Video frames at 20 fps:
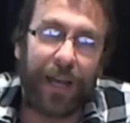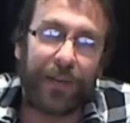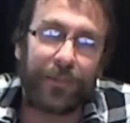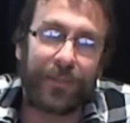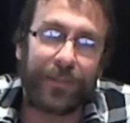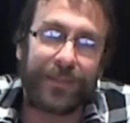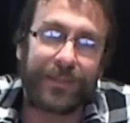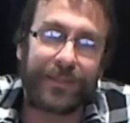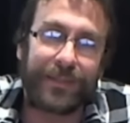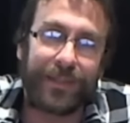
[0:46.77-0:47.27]

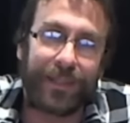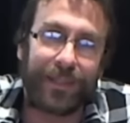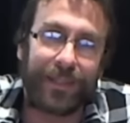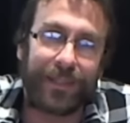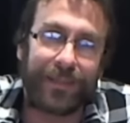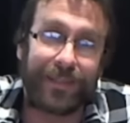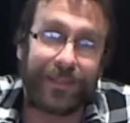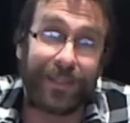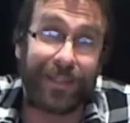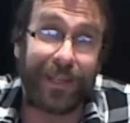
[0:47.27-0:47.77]
was uh,
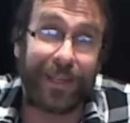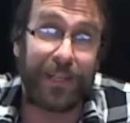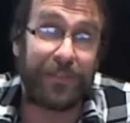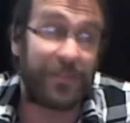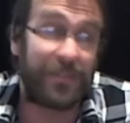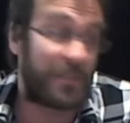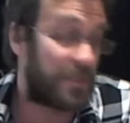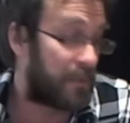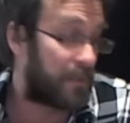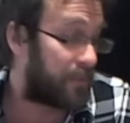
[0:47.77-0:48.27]
delayed for
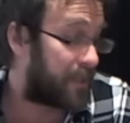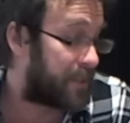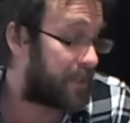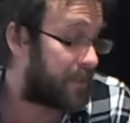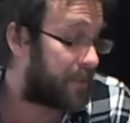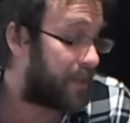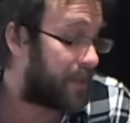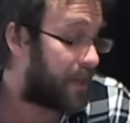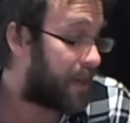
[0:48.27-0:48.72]
some reason.